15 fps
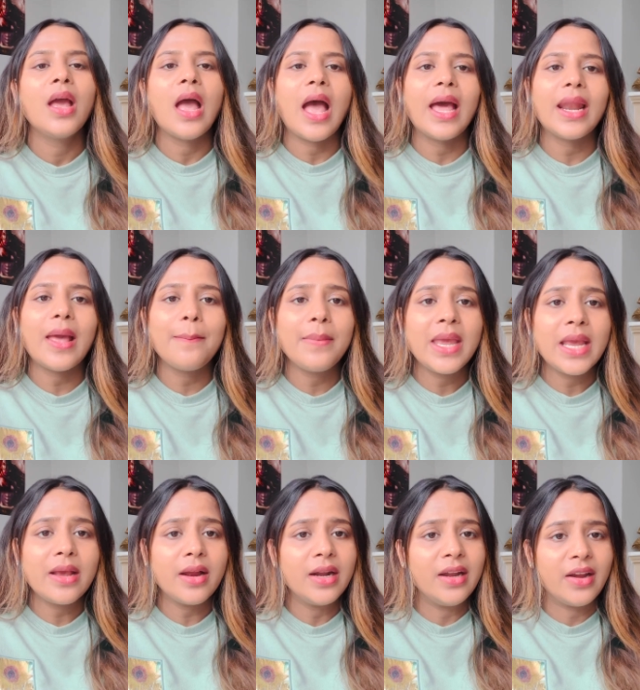and I
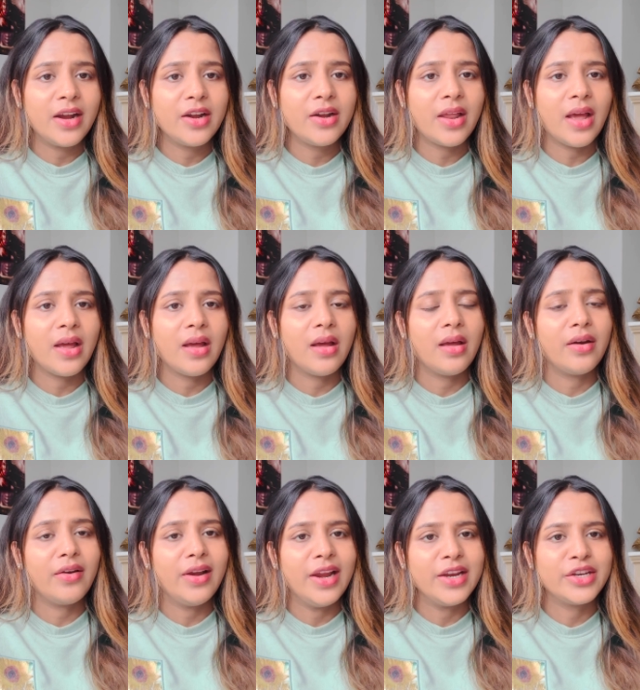make content
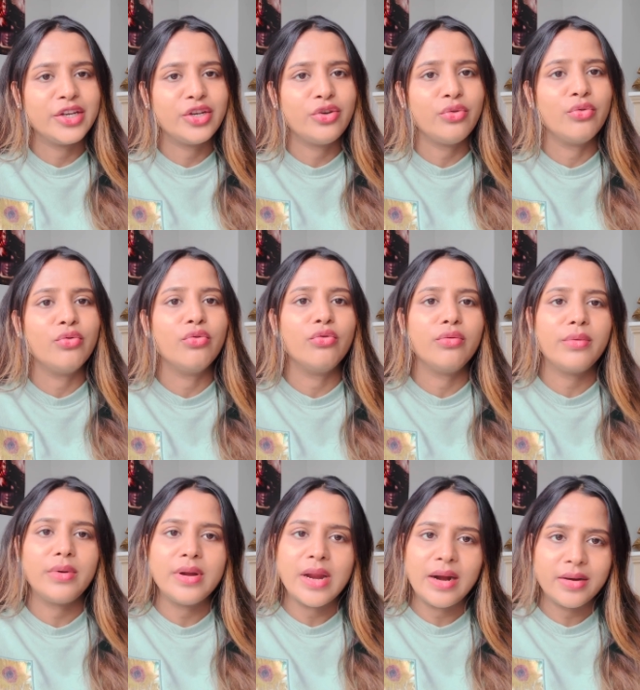related to
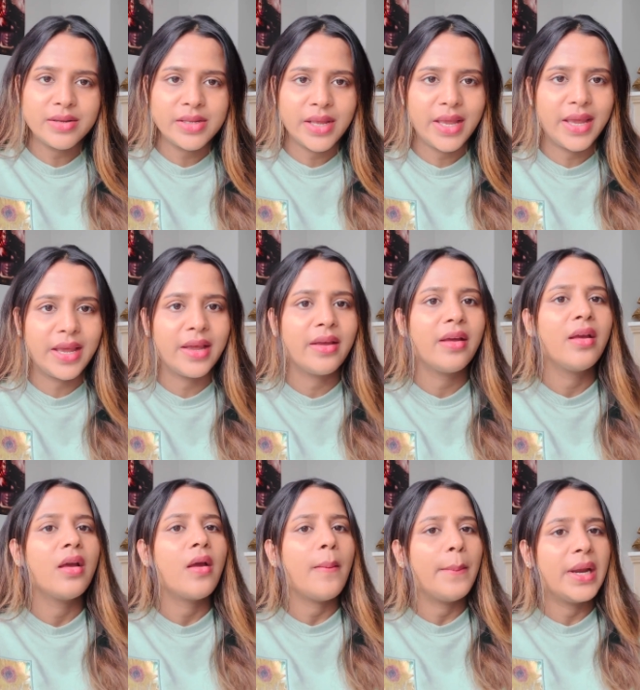nursing,
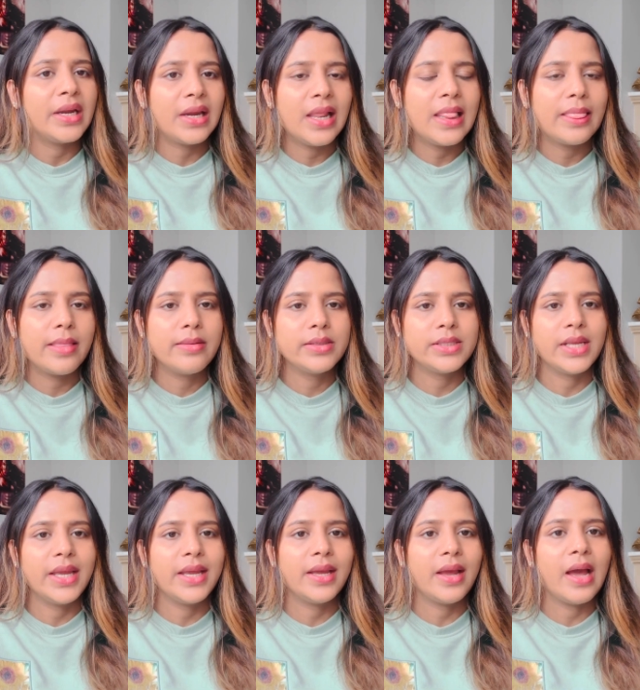mental health
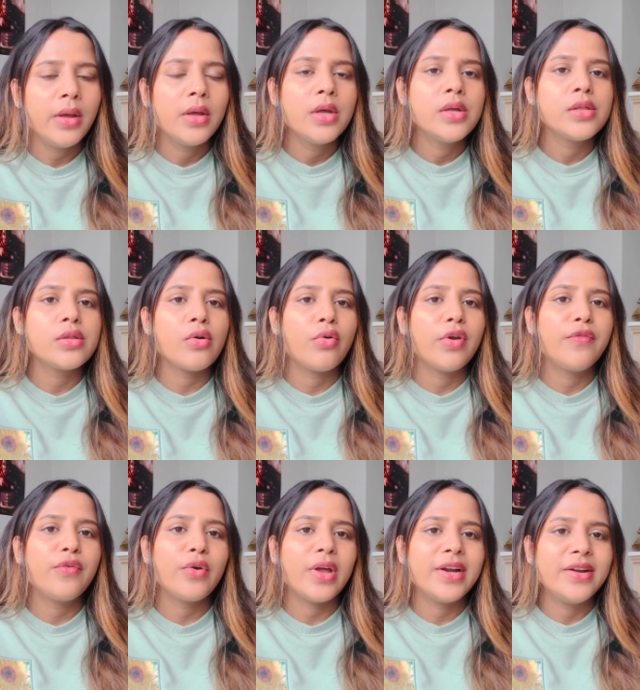nursing. So if
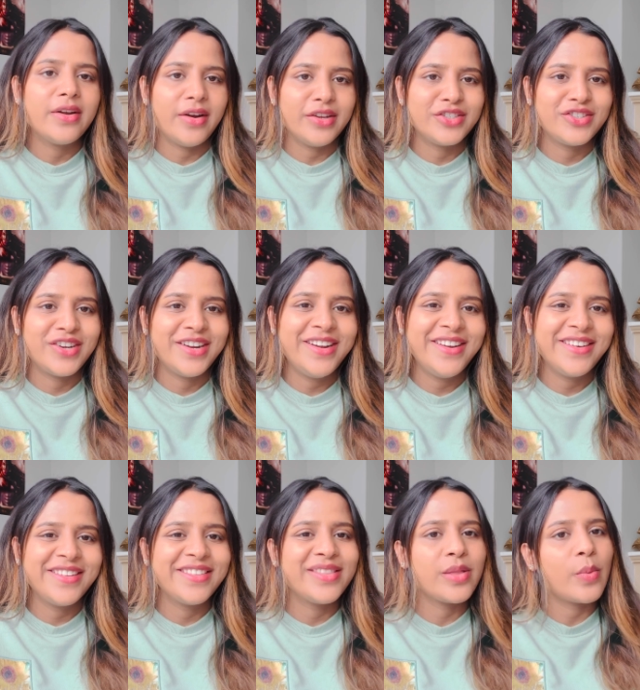you are interested,
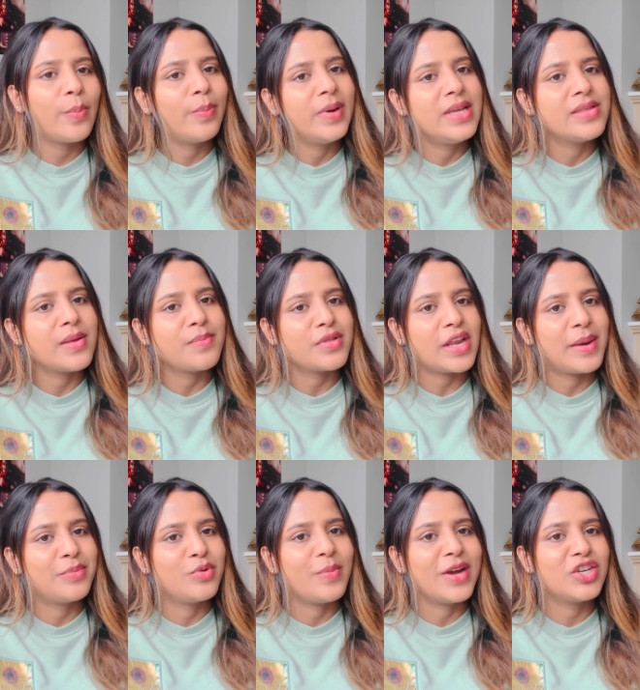so please
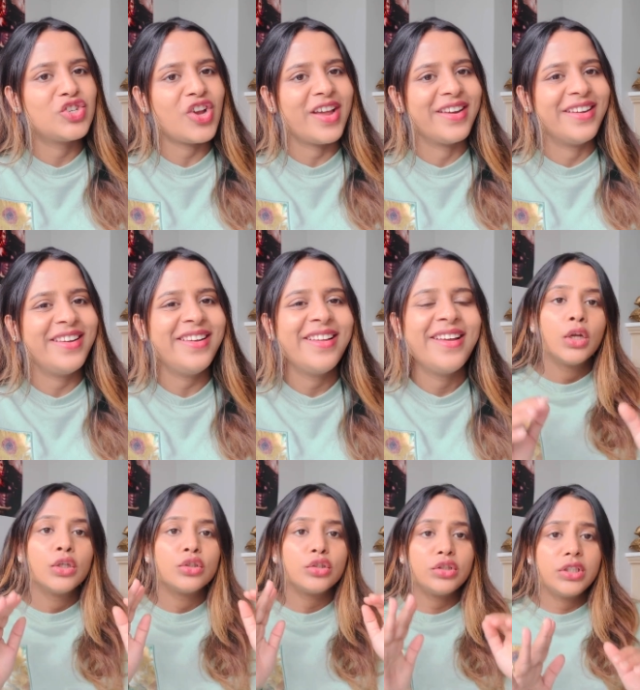subscribe to my channel.
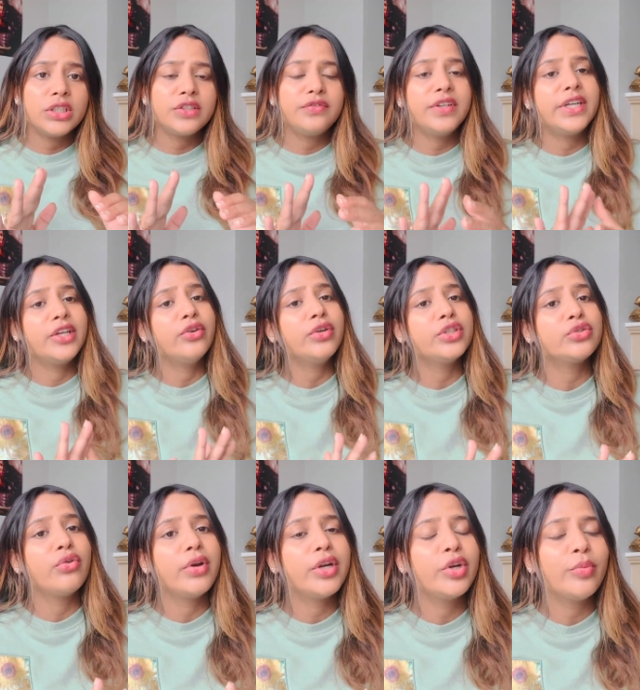So this video is
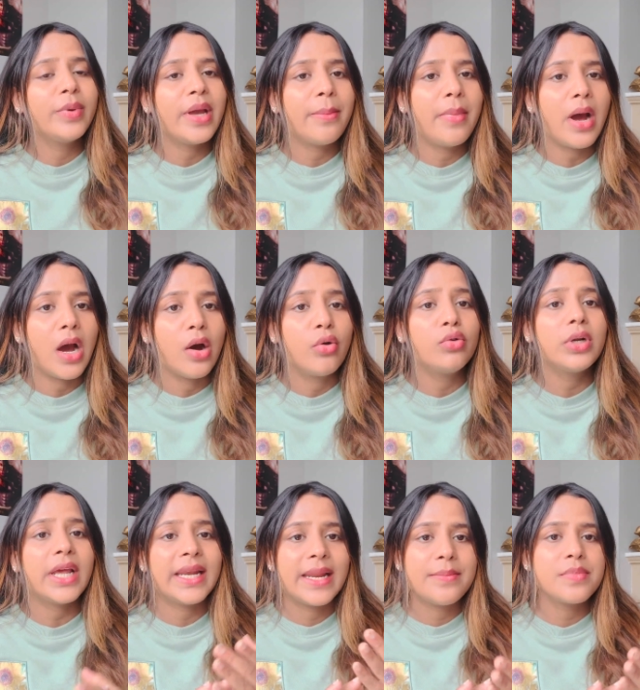going to be about
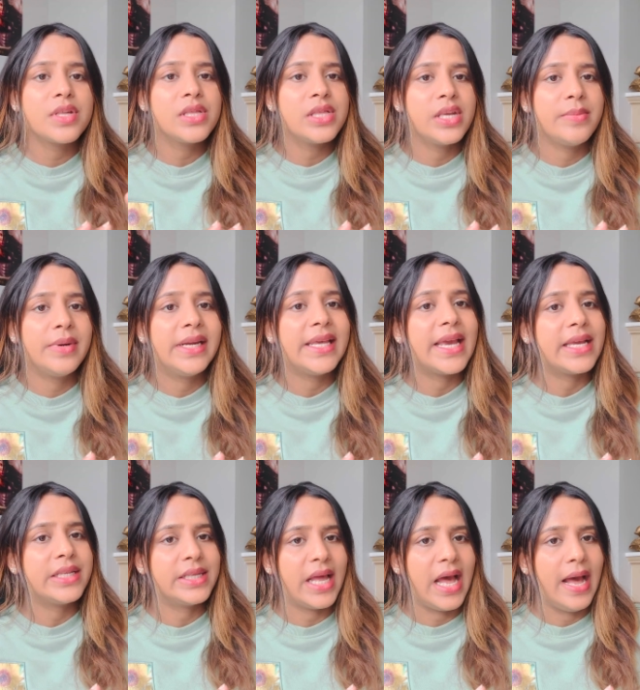NMC CBT
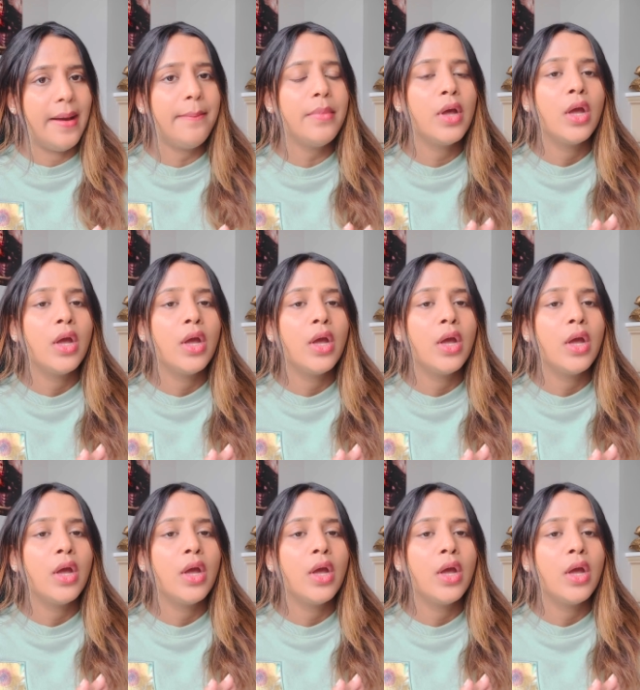exam,